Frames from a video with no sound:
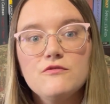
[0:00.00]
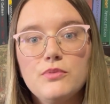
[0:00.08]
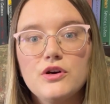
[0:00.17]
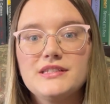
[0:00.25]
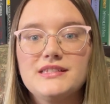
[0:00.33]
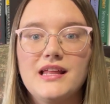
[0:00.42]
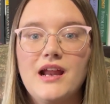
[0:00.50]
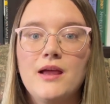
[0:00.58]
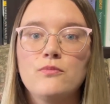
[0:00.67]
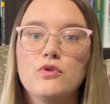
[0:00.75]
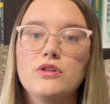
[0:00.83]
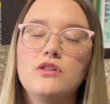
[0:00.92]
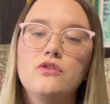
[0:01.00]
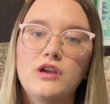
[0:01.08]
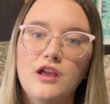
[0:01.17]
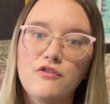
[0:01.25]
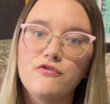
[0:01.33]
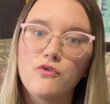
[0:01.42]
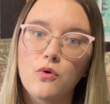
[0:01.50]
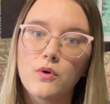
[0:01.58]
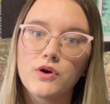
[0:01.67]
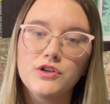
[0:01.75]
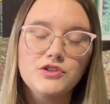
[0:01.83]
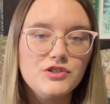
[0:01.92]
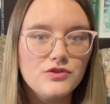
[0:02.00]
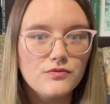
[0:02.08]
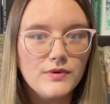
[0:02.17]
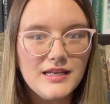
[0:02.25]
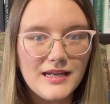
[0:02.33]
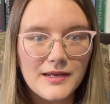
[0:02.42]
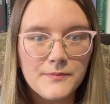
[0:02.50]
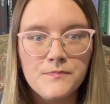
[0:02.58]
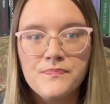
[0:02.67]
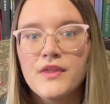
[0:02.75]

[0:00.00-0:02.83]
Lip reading: books that I'm really looking forward to reading.